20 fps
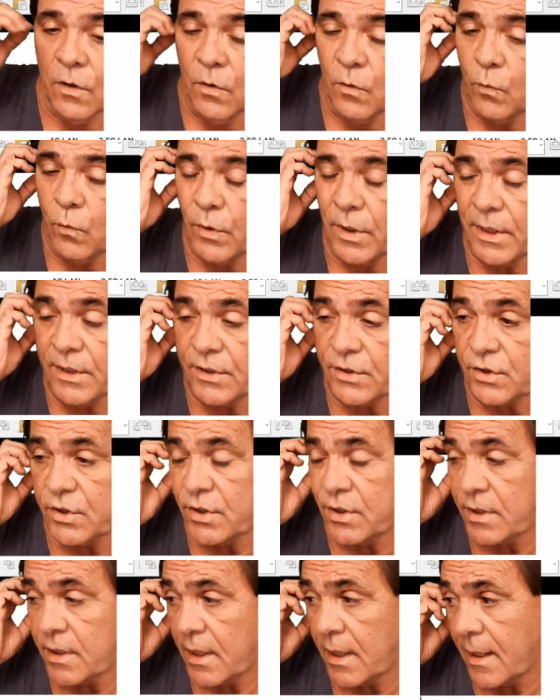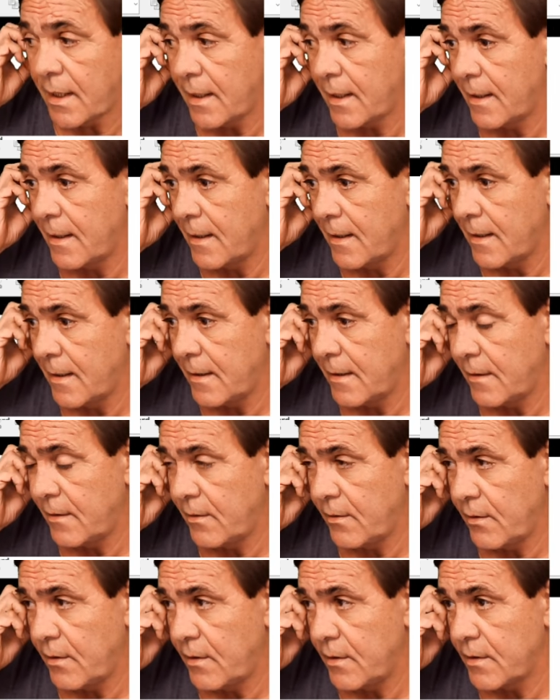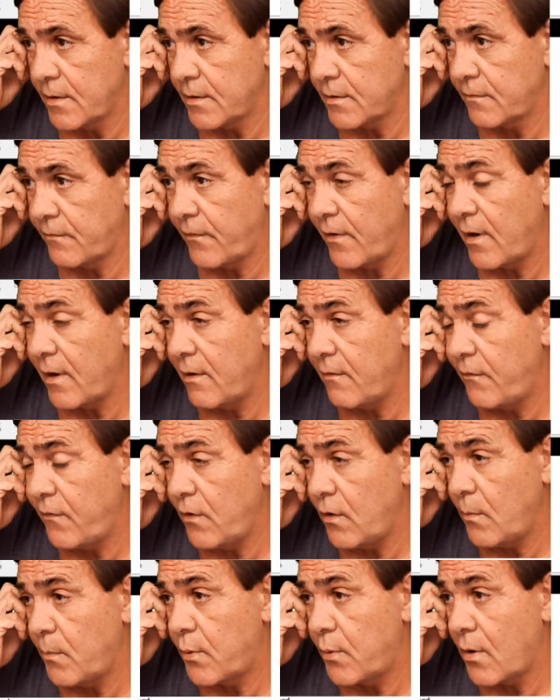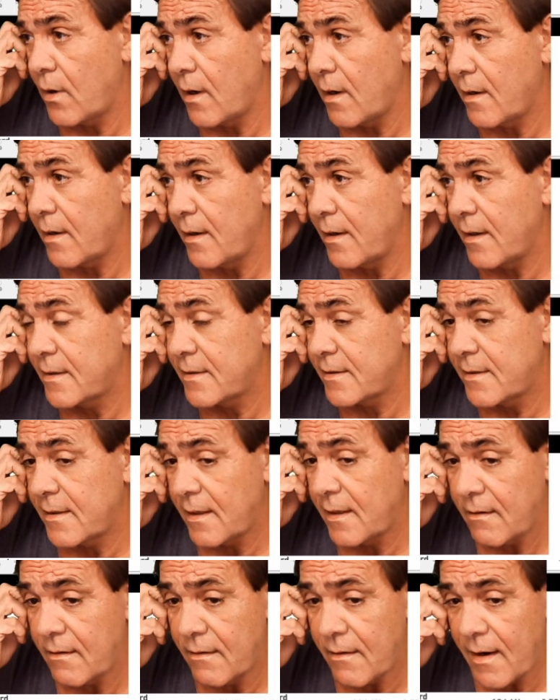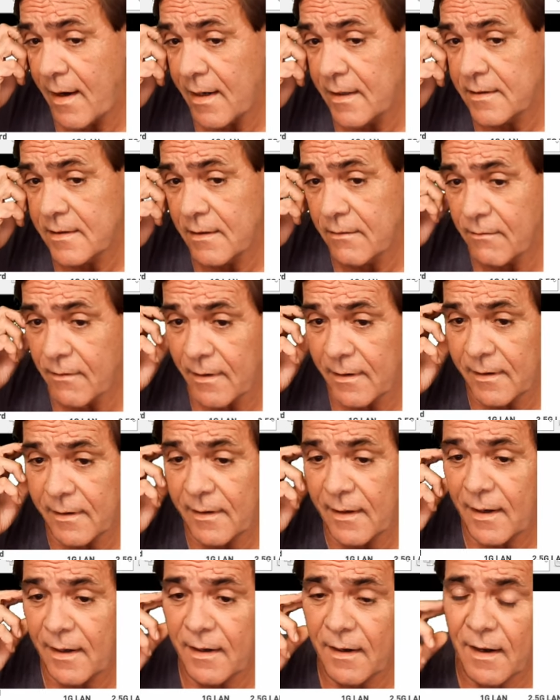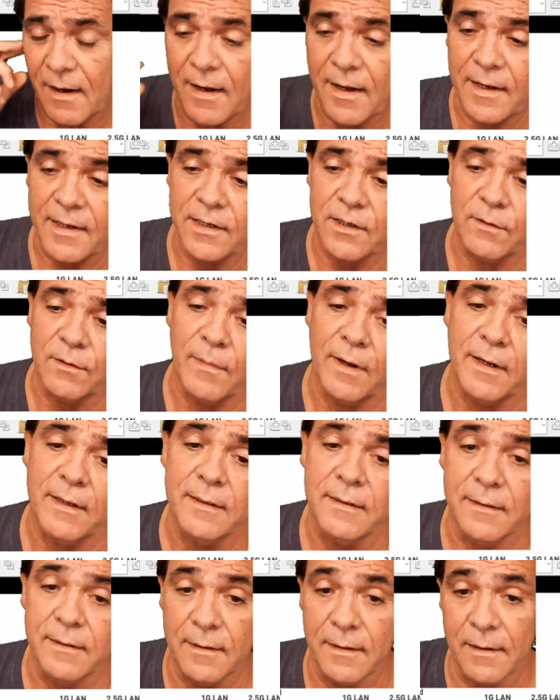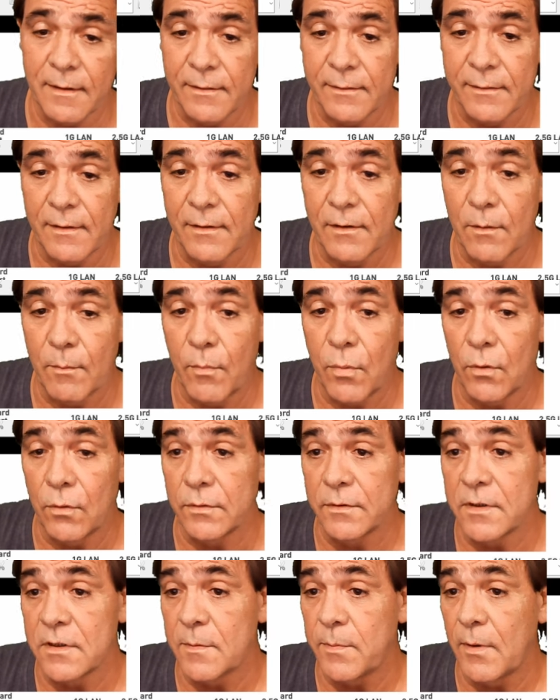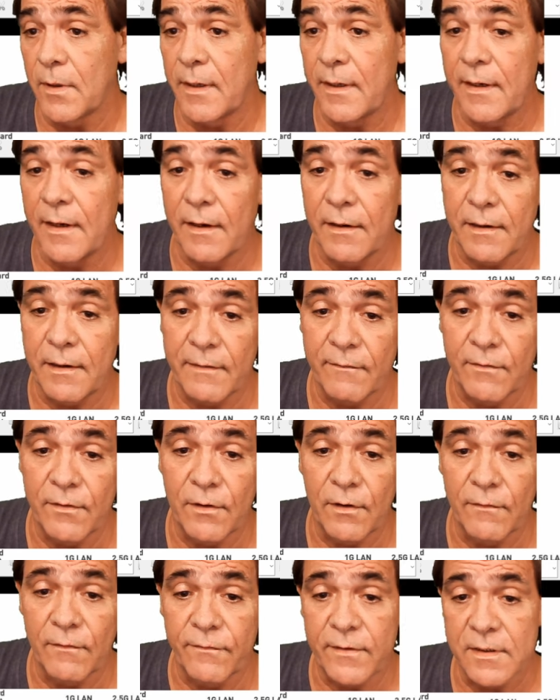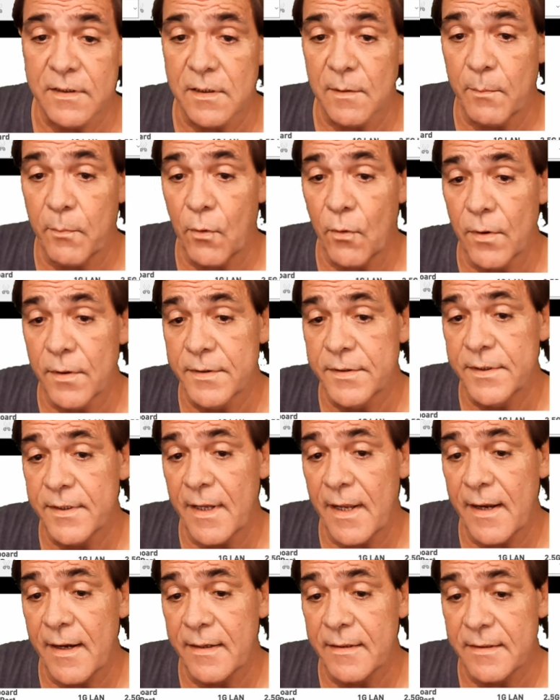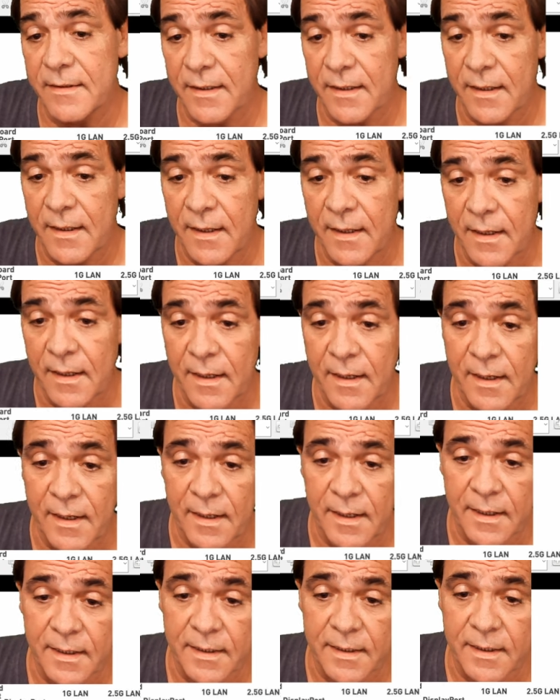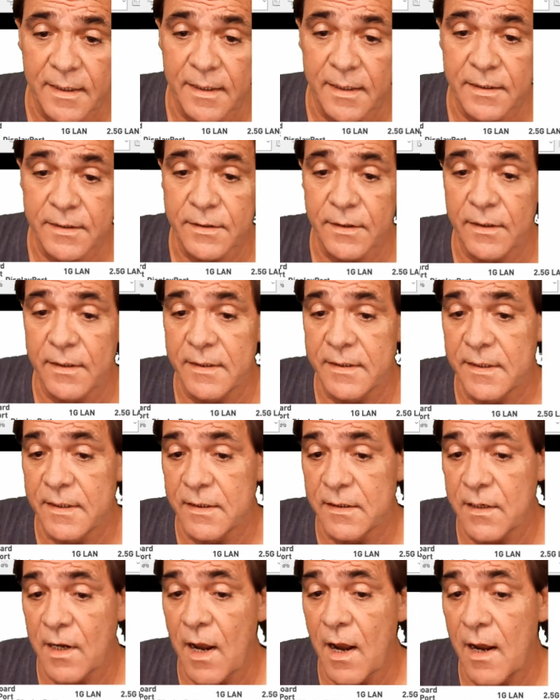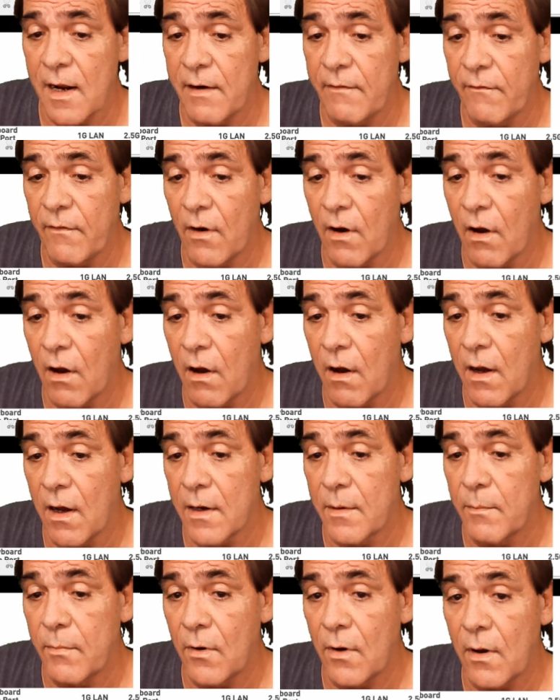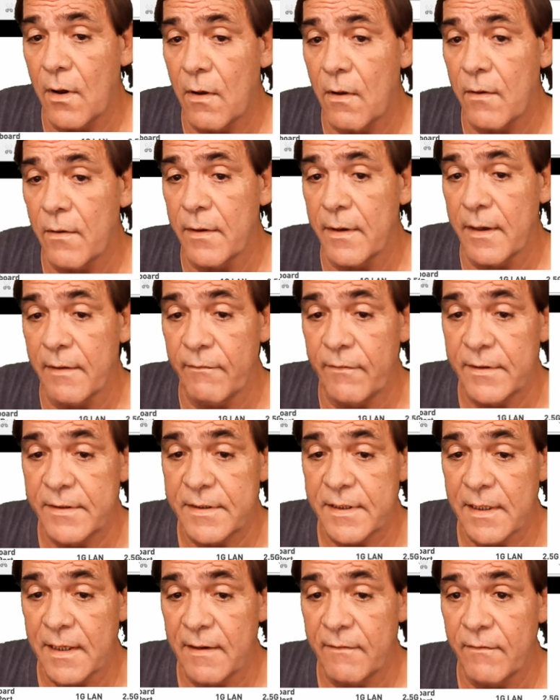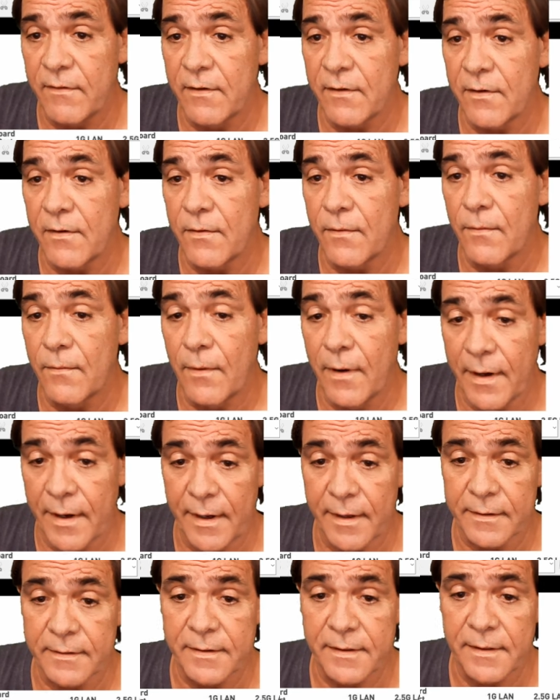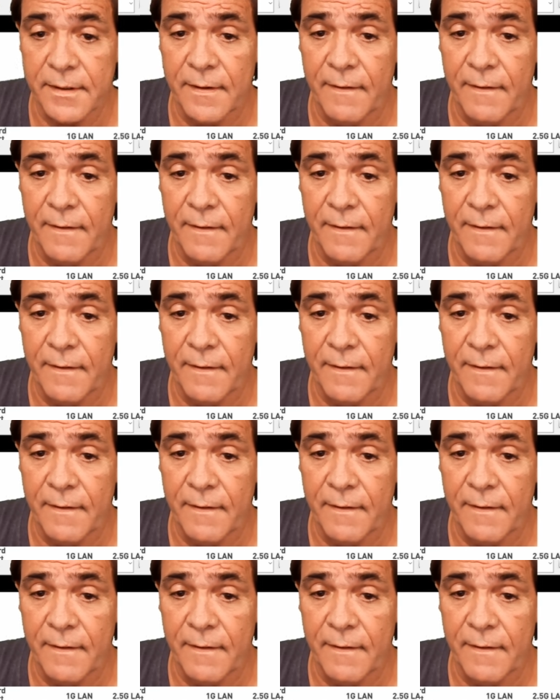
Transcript: which there's very few products that are actually running that high. You might need a Thunderbolt display, and I don't even know if this supports that. So this is kind of an oddball, if it's even correct.